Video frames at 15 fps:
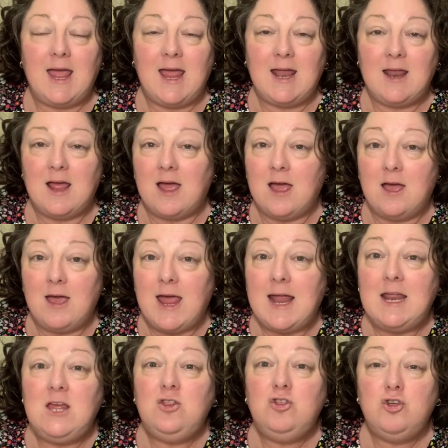
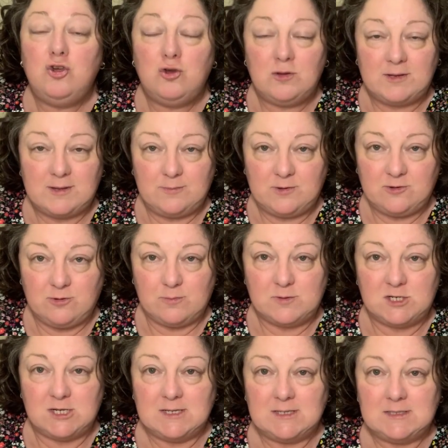any new
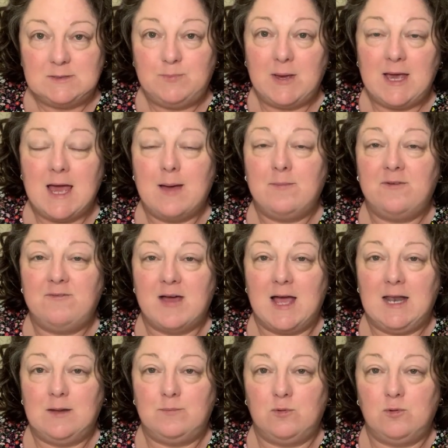subscriptions become
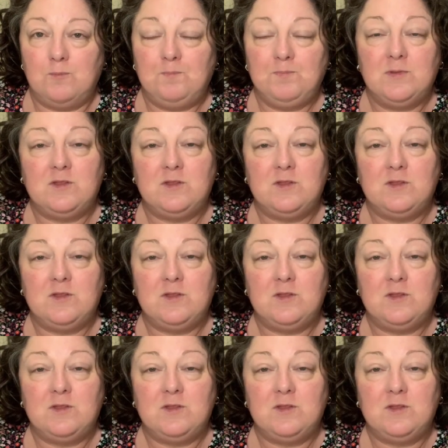available.